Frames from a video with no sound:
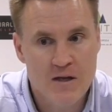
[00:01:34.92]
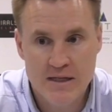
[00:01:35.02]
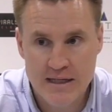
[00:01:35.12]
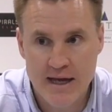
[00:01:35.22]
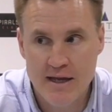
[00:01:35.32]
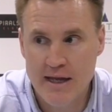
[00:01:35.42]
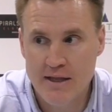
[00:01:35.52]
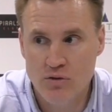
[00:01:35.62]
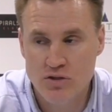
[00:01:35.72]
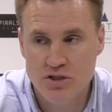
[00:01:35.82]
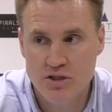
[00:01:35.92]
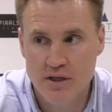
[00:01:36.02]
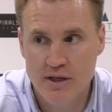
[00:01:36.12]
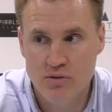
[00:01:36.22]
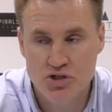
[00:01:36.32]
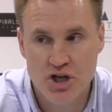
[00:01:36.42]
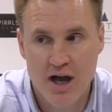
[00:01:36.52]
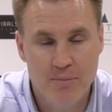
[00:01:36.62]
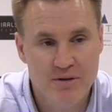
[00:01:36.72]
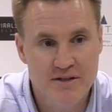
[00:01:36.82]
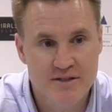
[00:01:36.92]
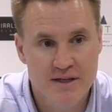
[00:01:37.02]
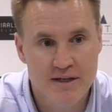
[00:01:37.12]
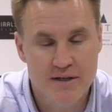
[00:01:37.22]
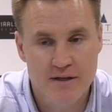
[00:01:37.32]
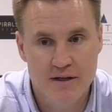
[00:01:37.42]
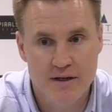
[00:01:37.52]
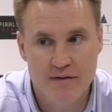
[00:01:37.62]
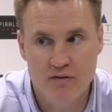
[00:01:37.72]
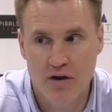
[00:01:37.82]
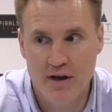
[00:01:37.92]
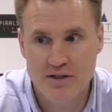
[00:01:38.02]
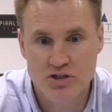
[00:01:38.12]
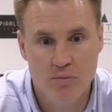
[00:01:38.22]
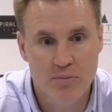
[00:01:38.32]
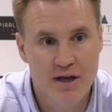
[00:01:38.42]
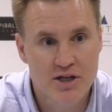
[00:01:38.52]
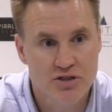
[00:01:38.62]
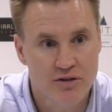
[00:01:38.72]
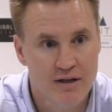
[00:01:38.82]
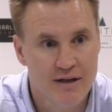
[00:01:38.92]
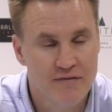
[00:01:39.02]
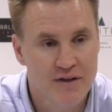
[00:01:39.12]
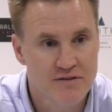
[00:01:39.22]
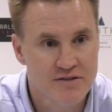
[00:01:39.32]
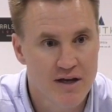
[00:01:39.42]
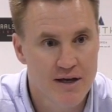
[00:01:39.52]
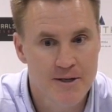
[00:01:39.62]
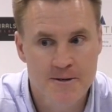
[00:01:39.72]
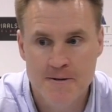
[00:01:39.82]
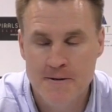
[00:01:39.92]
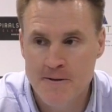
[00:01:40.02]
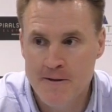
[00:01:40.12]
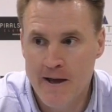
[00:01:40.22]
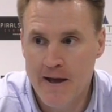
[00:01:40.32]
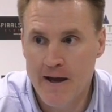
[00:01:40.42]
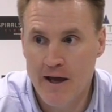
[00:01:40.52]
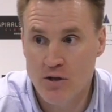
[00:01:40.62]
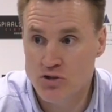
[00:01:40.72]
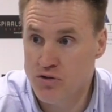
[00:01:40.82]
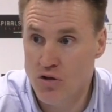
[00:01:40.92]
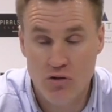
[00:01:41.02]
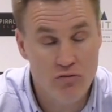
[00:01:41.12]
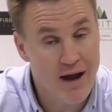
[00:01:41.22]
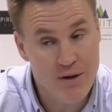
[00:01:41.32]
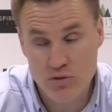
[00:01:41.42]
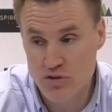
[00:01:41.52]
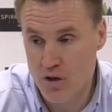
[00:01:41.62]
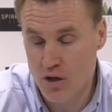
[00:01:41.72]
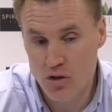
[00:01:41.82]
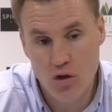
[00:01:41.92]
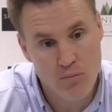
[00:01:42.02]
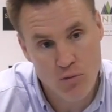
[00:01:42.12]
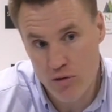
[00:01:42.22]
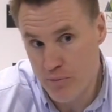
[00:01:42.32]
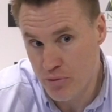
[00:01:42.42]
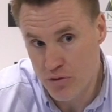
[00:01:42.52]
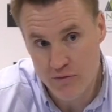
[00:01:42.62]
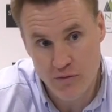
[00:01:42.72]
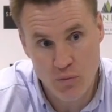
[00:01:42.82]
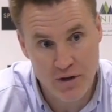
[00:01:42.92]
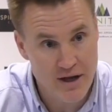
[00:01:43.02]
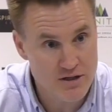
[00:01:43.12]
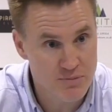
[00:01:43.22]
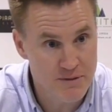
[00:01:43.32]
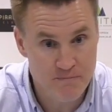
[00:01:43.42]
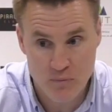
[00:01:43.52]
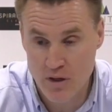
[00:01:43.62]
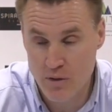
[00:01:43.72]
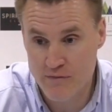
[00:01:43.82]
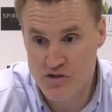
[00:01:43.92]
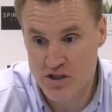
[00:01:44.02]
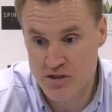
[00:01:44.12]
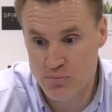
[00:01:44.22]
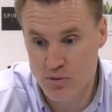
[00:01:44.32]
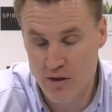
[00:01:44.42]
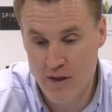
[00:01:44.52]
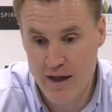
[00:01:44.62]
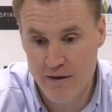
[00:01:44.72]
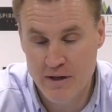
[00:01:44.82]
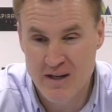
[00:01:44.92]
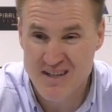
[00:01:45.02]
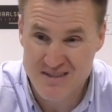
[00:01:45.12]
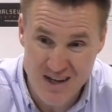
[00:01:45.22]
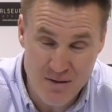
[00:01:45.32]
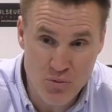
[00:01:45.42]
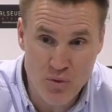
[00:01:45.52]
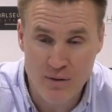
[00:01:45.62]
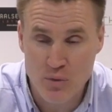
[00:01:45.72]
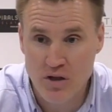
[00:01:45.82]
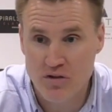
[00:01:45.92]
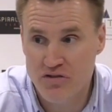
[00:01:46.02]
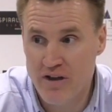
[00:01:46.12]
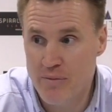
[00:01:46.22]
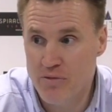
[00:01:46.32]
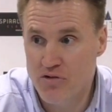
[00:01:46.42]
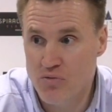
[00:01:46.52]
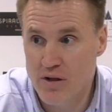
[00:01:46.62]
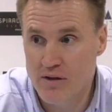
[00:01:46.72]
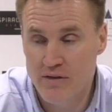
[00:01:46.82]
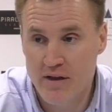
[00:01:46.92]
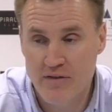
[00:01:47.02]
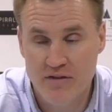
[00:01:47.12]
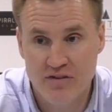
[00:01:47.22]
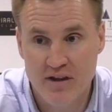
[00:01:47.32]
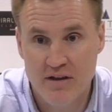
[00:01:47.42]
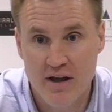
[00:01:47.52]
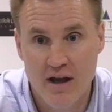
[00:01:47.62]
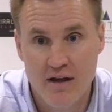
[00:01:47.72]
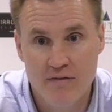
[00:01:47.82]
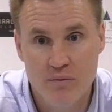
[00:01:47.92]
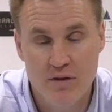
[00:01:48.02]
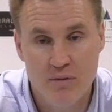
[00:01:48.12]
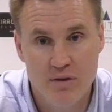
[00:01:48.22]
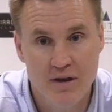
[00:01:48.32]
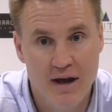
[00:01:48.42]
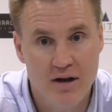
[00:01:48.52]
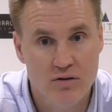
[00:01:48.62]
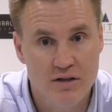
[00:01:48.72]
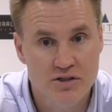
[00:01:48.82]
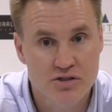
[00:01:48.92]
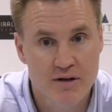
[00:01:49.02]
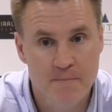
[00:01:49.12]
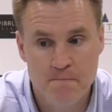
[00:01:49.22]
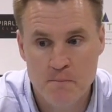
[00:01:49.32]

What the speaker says: Yeah, he looked sharp, didn't he? And they've got a nice combination on that left-hand side. I also thought the right was a lot more improved than what it has been, with Chester Butler there and Simon. We lost Simon as well in the second half with an ankle injury.